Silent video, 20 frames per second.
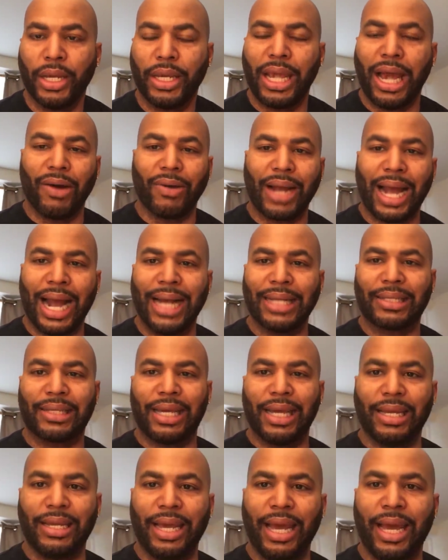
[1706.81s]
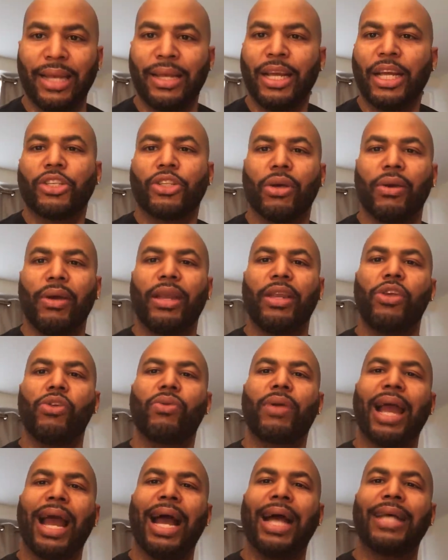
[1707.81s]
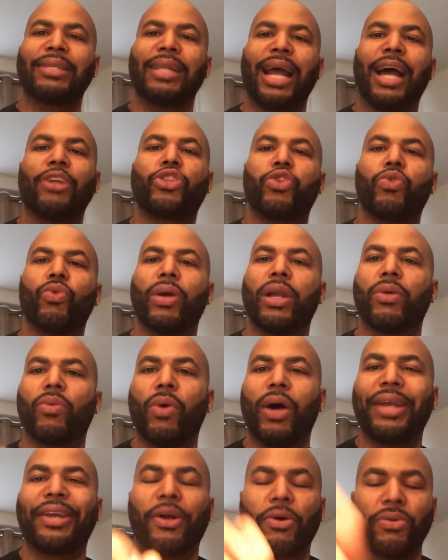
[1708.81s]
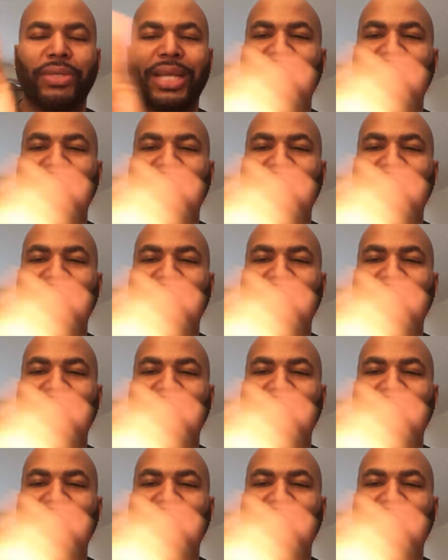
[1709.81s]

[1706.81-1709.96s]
Y'all guys get that? So any of you guys now 21, don't